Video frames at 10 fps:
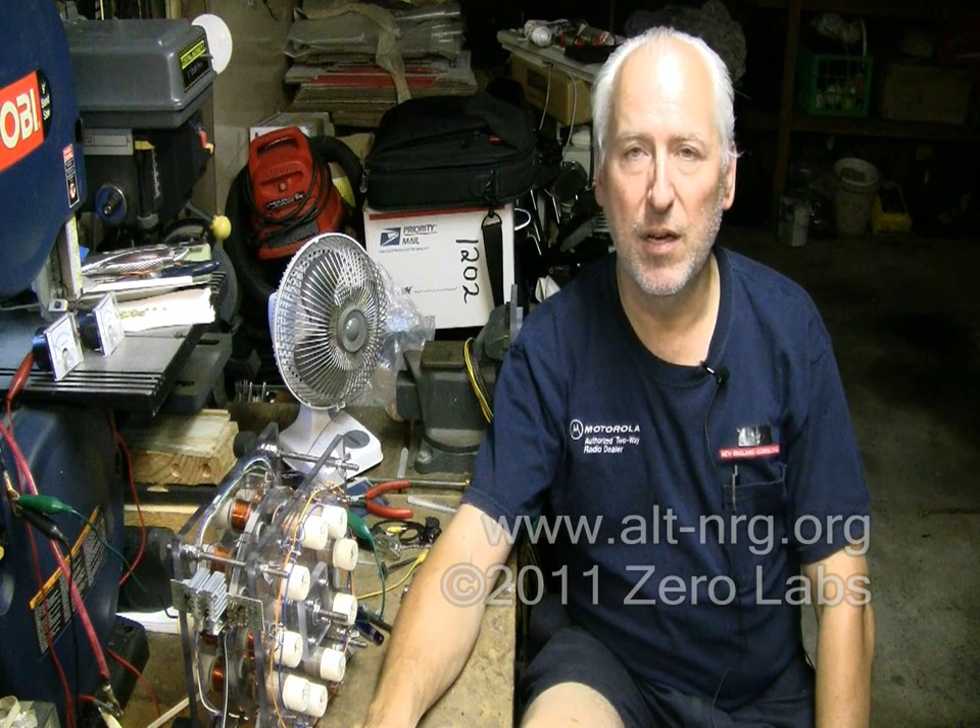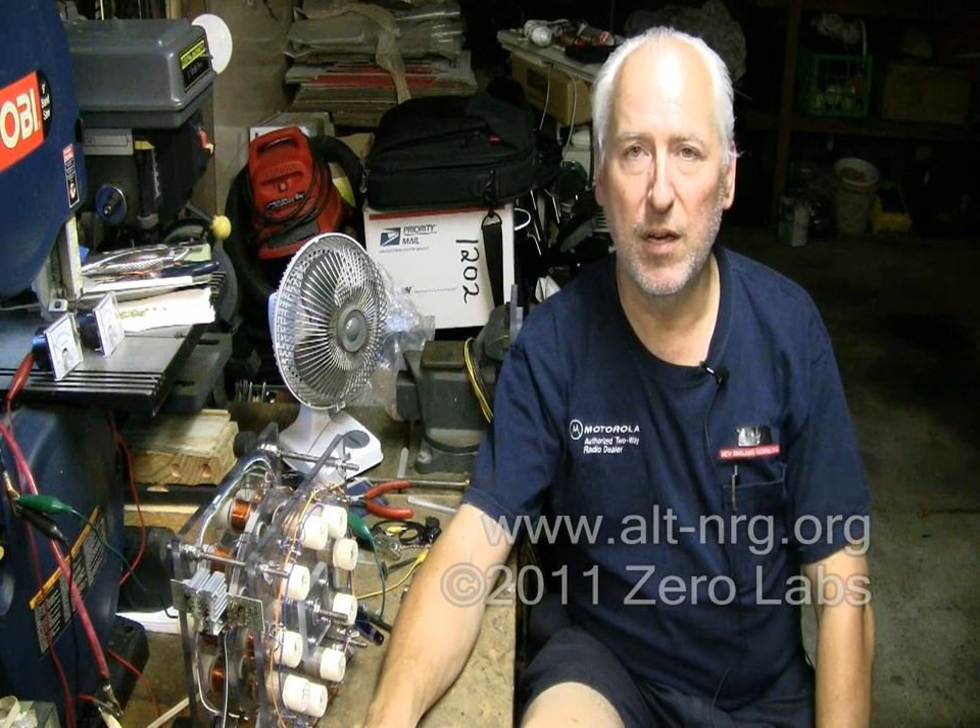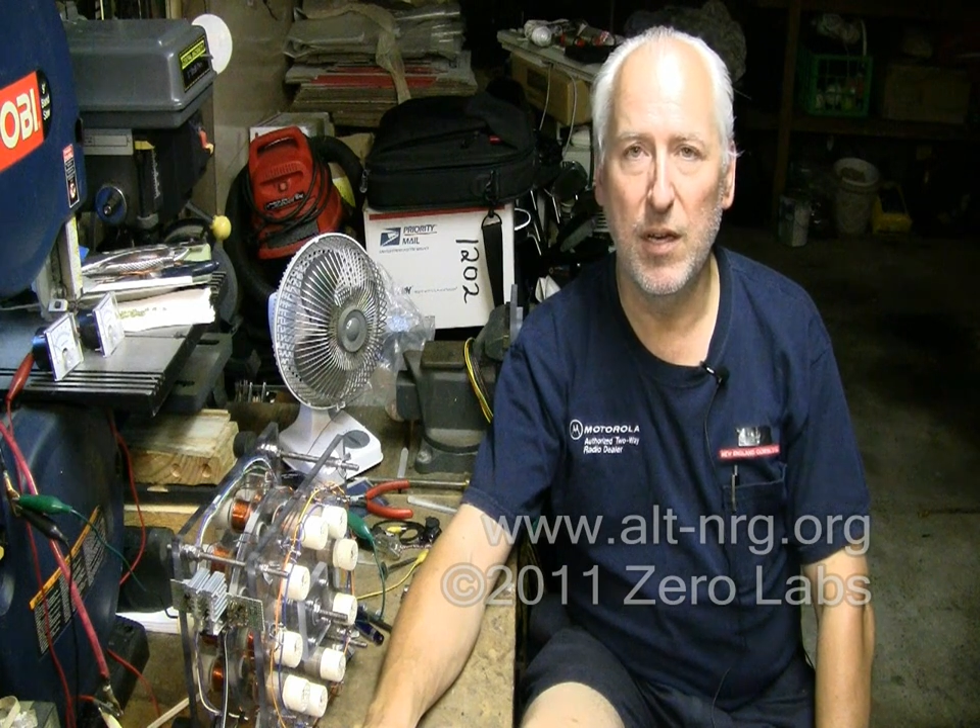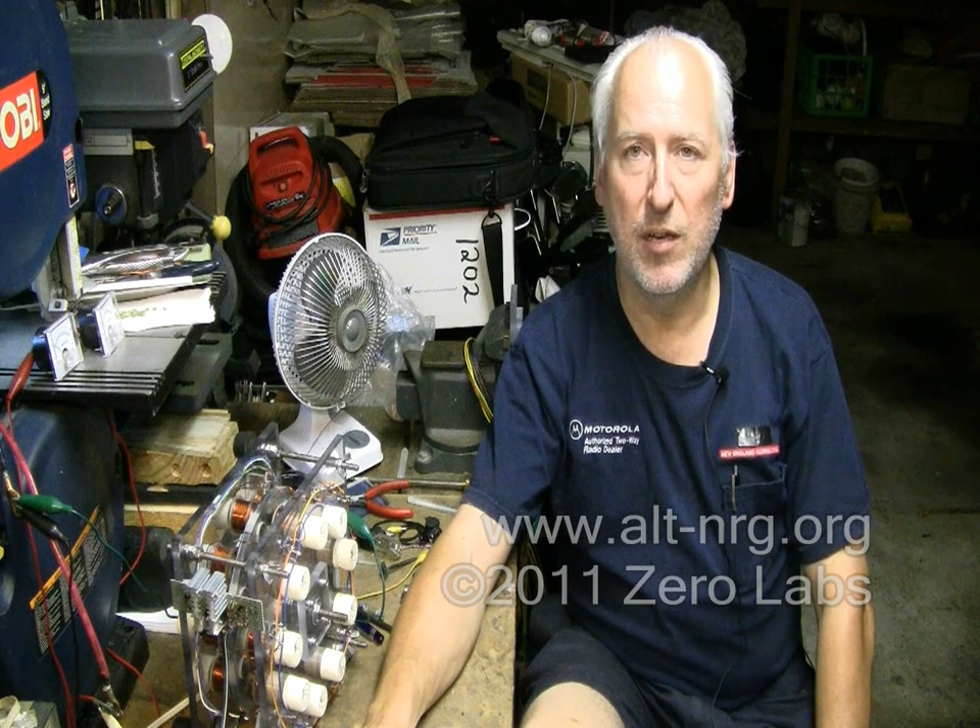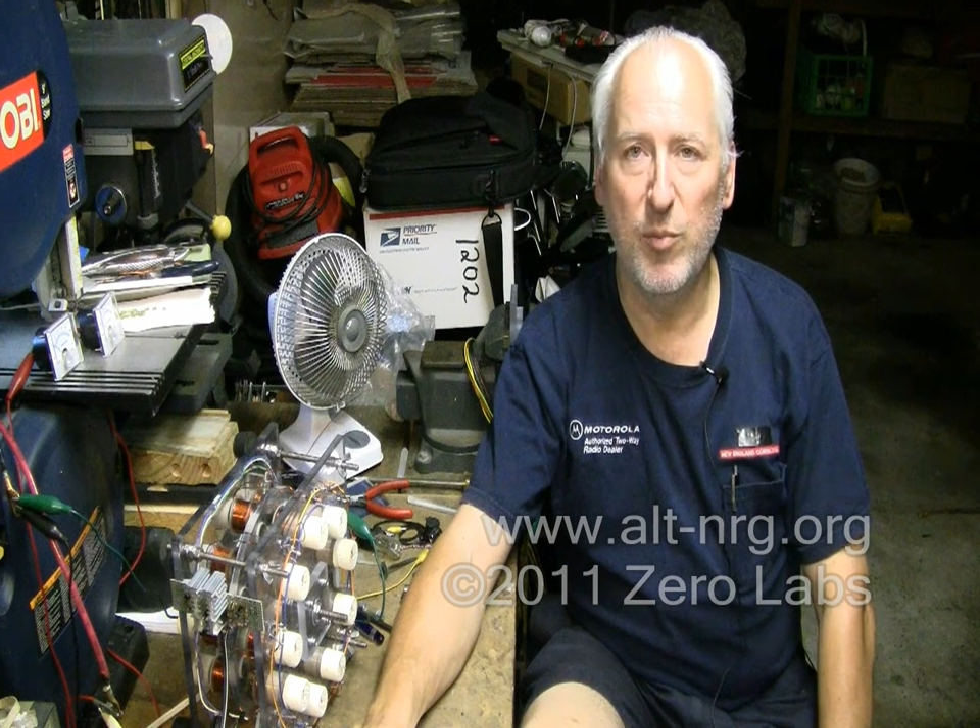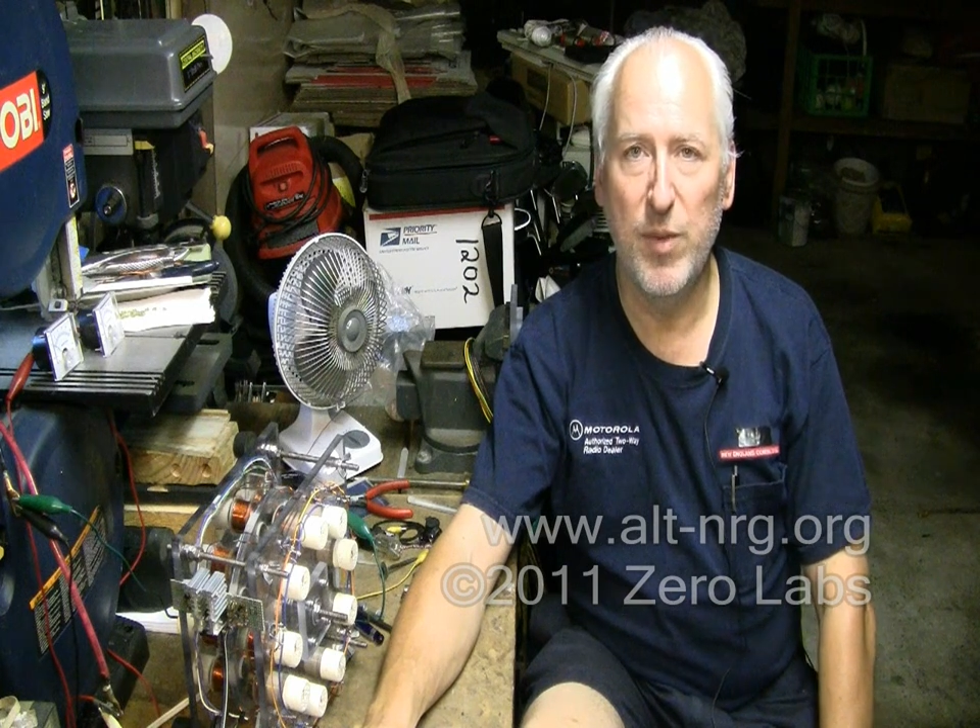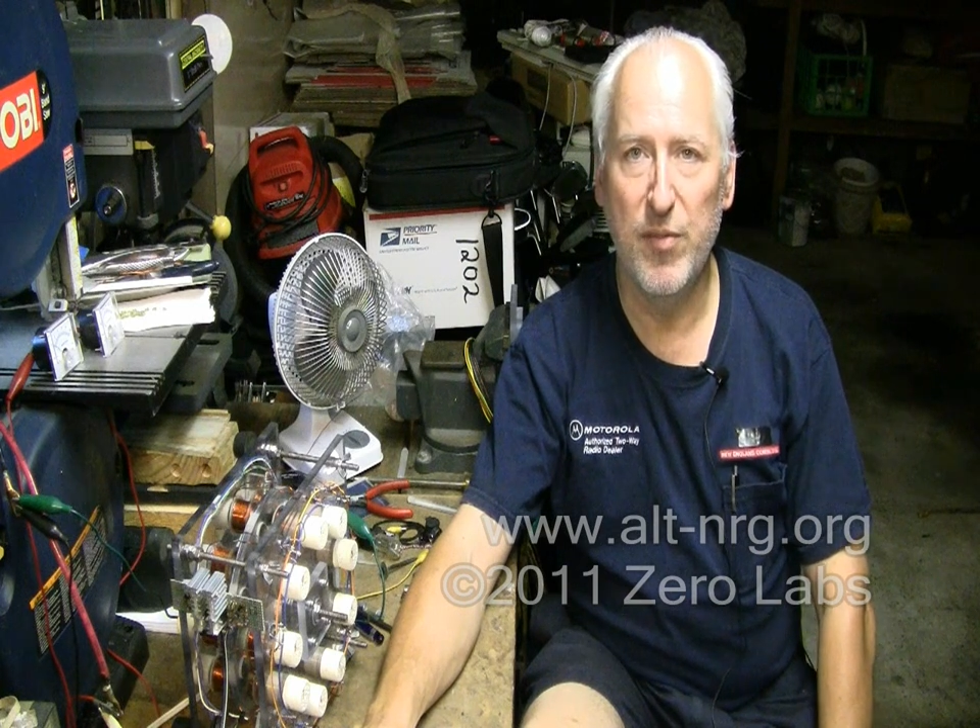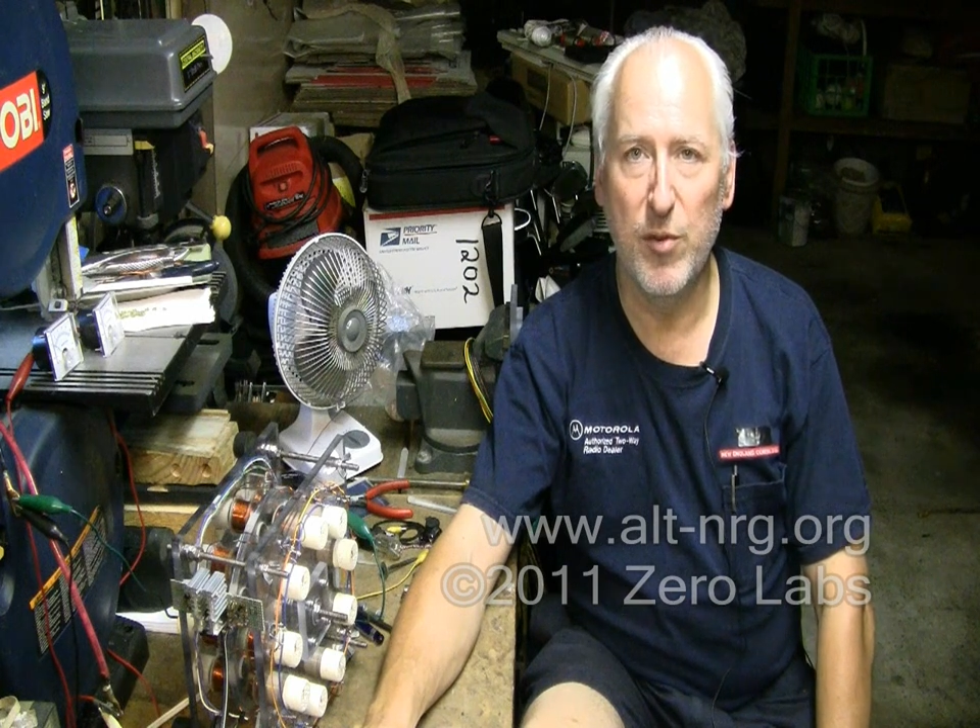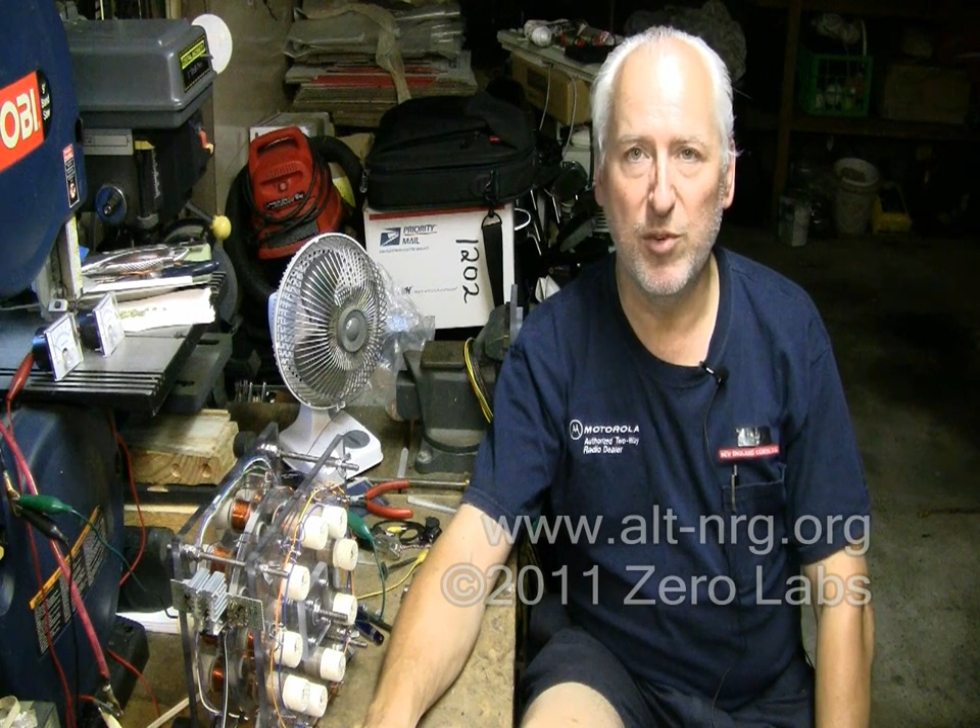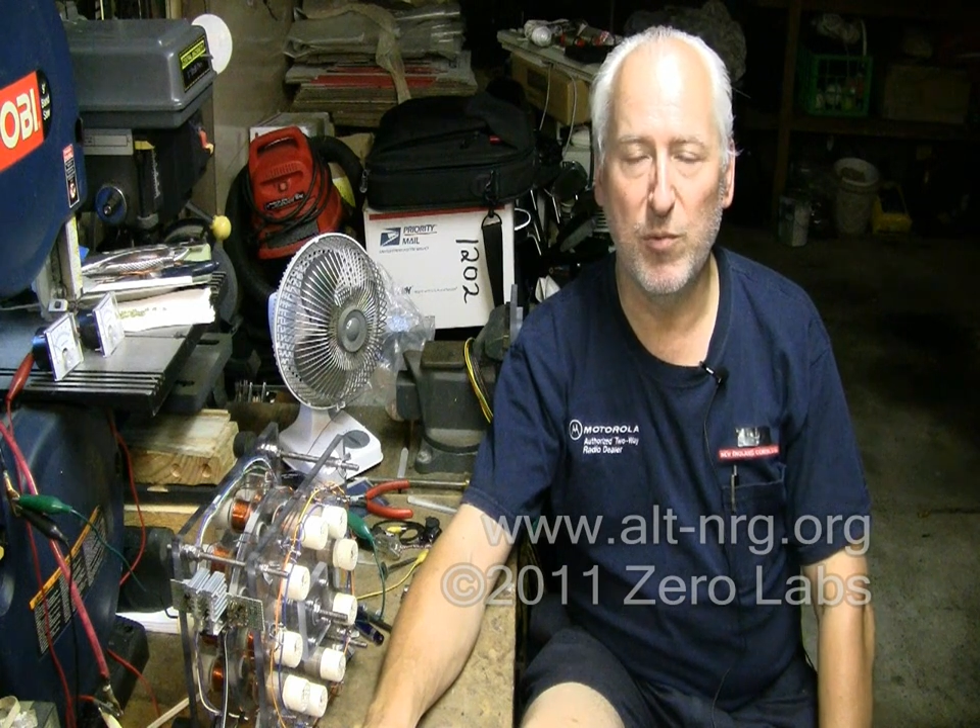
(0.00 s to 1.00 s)
Uh, it will be
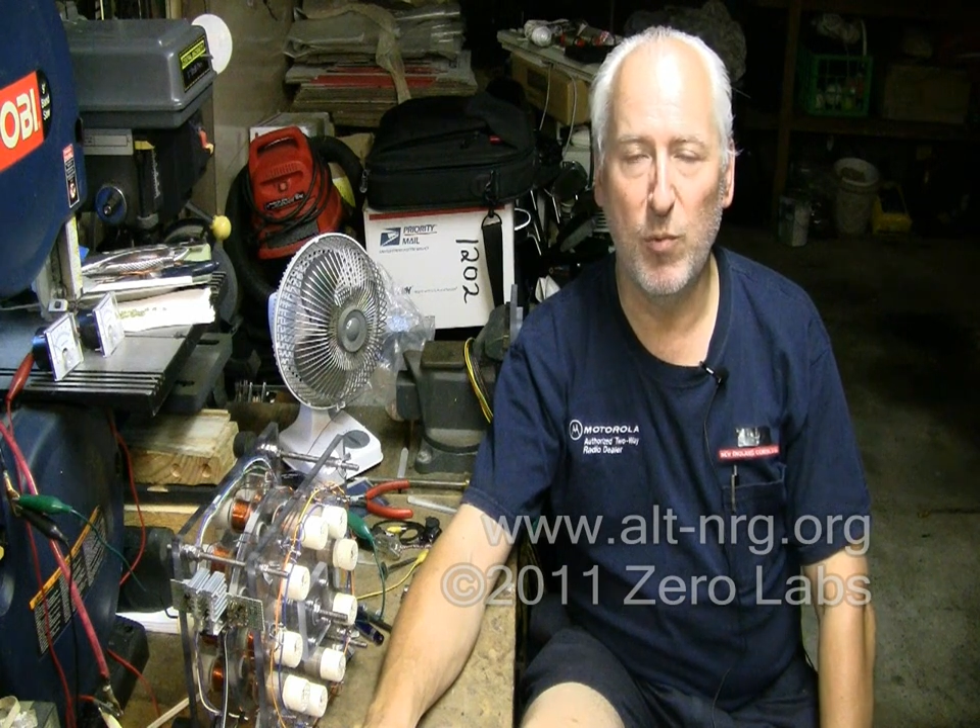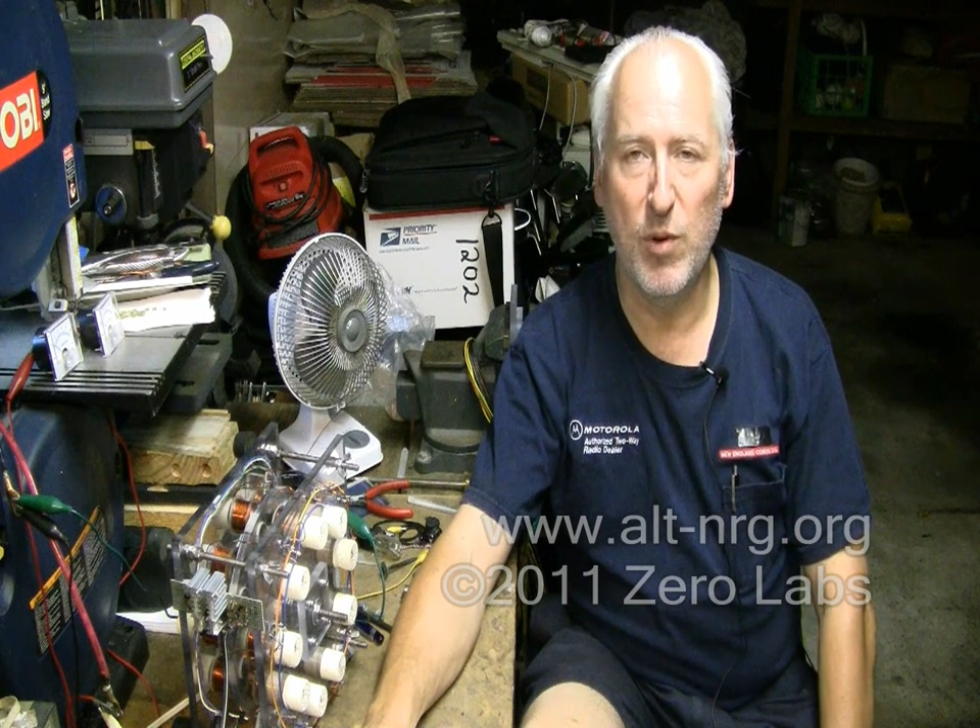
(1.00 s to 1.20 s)
version